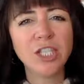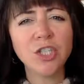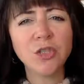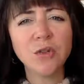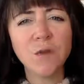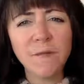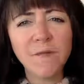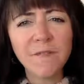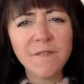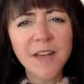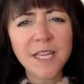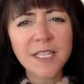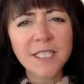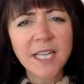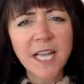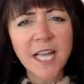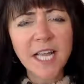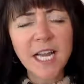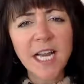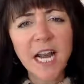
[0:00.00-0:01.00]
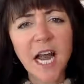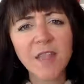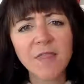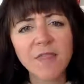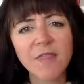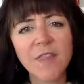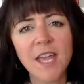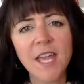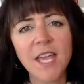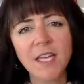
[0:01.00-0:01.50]
too fixated
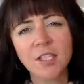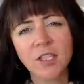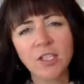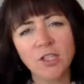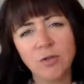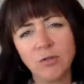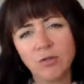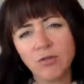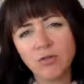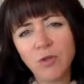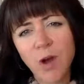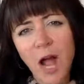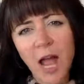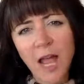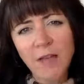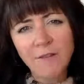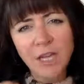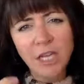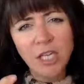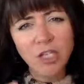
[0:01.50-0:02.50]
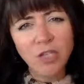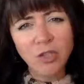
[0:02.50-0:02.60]
on things, too driving,